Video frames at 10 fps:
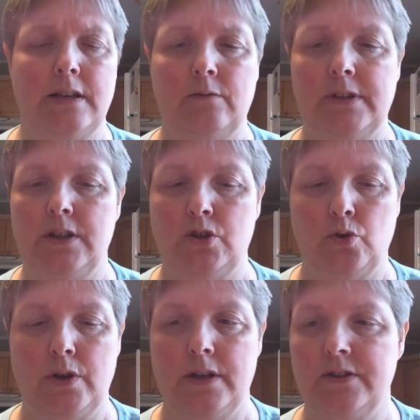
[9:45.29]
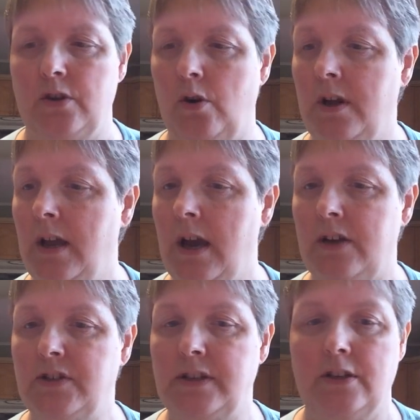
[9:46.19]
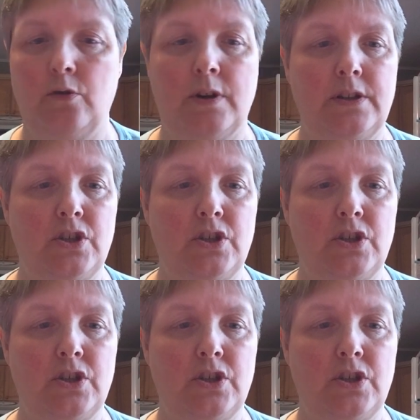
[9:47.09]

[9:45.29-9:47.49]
I really enjoy it. So I was just going to quickly